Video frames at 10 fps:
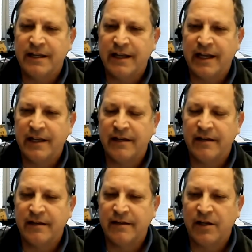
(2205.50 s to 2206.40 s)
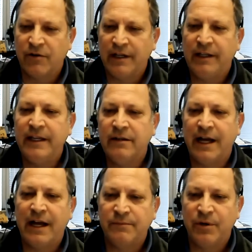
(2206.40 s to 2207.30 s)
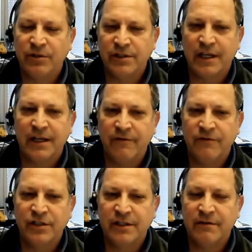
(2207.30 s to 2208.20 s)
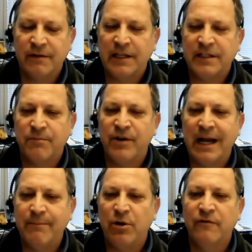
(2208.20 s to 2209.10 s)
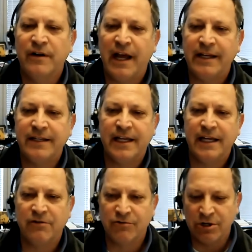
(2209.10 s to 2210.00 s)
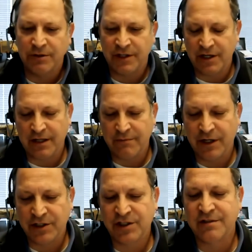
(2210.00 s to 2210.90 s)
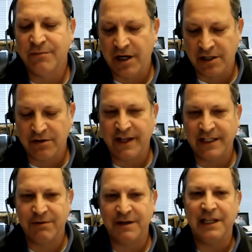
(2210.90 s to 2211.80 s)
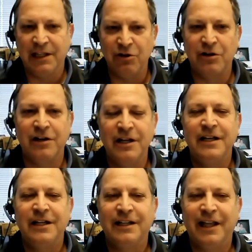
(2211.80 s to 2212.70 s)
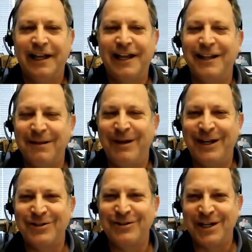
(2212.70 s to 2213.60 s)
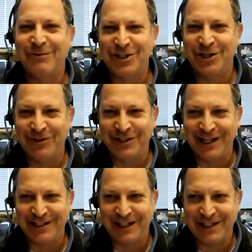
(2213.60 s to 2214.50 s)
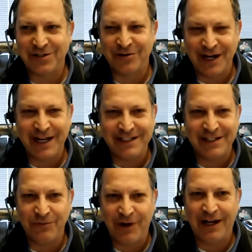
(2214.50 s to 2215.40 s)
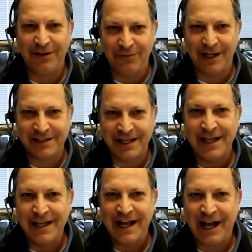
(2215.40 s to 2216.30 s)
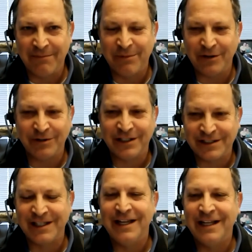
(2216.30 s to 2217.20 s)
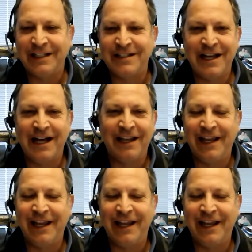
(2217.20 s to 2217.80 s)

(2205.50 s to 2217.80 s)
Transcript: and they're illegal outposts that have they spring up overnight and grow, and they're much smaller, and that's why they look like the pictures that were shown to us, like these crazy Wild West outposts. It's not